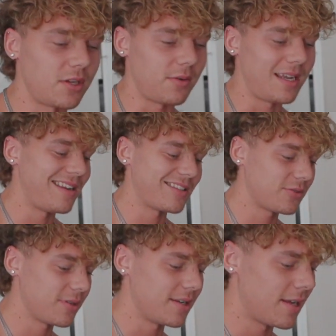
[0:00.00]
when you eat
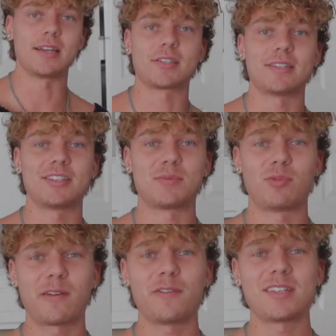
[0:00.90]
into it. So this is
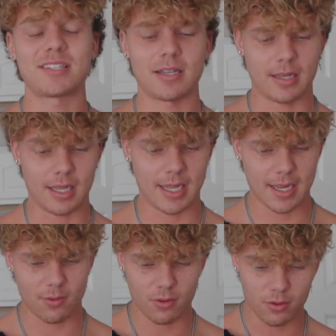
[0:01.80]
breakfast,
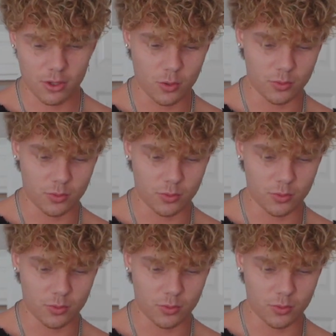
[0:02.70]
and oh